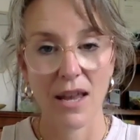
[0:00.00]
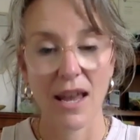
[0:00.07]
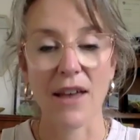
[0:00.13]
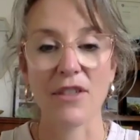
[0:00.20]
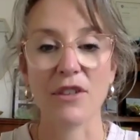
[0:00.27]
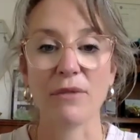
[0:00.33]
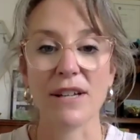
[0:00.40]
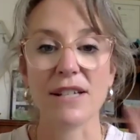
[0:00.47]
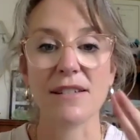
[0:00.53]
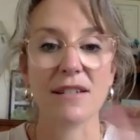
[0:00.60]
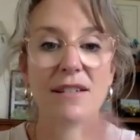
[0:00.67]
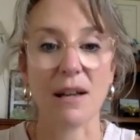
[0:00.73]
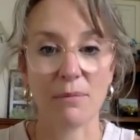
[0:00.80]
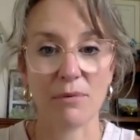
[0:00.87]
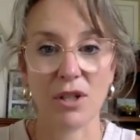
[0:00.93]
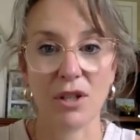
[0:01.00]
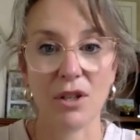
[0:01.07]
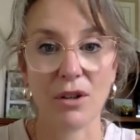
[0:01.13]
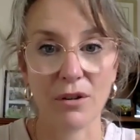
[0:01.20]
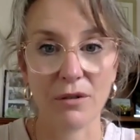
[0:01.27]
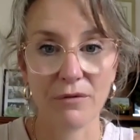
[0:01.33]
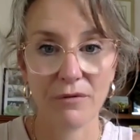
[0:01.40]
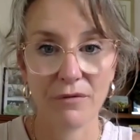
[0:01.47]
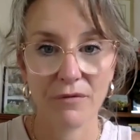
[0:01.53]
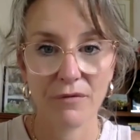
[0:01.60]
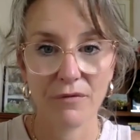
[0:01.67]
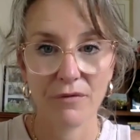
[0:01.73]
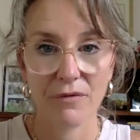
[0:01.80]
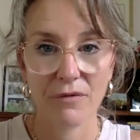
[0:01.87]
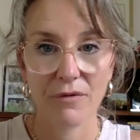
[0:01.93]
And the rest is up to you.
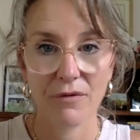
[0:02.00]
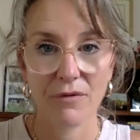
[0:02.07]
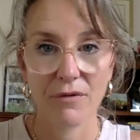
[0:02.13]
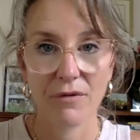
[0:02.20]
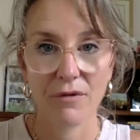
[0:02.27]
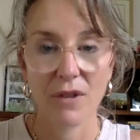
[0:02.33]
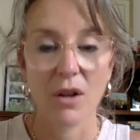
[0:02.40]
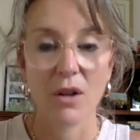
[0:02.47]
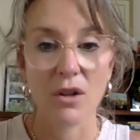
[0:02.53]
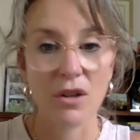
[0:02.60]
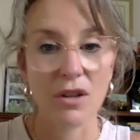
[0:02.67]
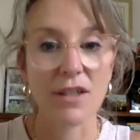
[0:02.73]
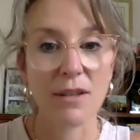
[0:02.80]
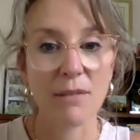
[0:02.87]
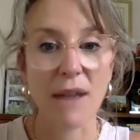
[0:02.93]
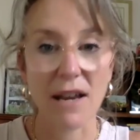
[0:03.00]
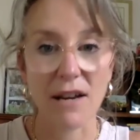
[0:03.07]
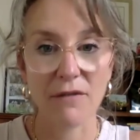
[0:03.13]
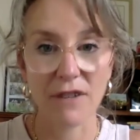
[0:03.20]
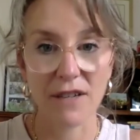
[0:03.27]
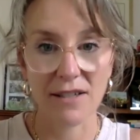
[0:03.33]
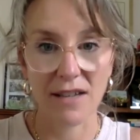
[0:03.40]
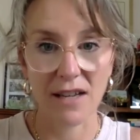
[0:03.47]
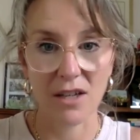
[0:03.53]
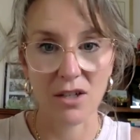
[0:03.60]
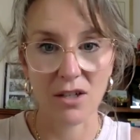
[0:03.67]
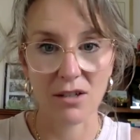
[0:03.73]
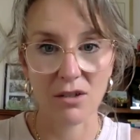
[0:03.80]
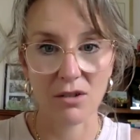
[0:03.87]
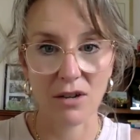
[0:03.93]
Use the
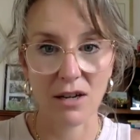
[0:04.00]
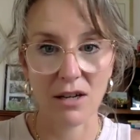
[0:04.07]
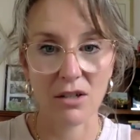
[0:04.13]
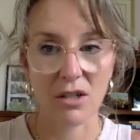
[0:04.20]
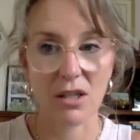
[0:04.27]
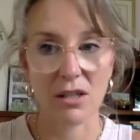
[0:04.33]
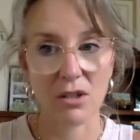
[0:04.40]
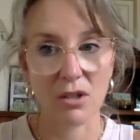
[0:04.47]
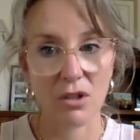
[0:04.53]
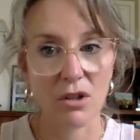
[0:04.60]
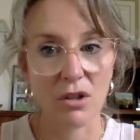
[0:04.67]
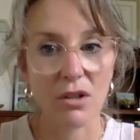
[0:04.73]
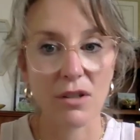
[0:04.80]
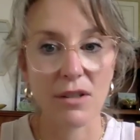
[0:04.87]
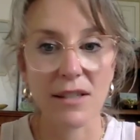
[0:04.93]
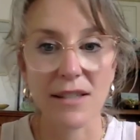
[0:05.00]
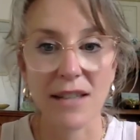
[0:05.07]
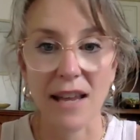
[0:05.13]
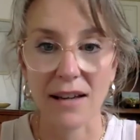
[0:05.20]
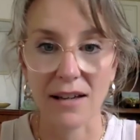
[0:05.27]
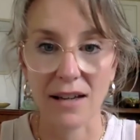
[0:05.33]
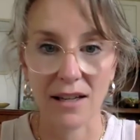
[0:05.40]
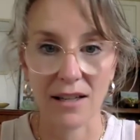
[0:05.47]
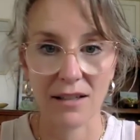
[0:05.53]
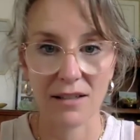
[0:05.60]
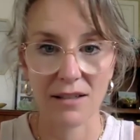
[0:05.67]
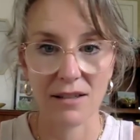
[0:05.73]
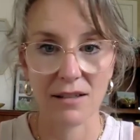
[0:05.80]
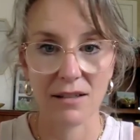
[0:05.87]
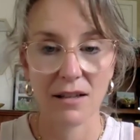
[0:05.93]
manifestation strategies, use the
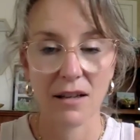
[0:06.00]
techniques.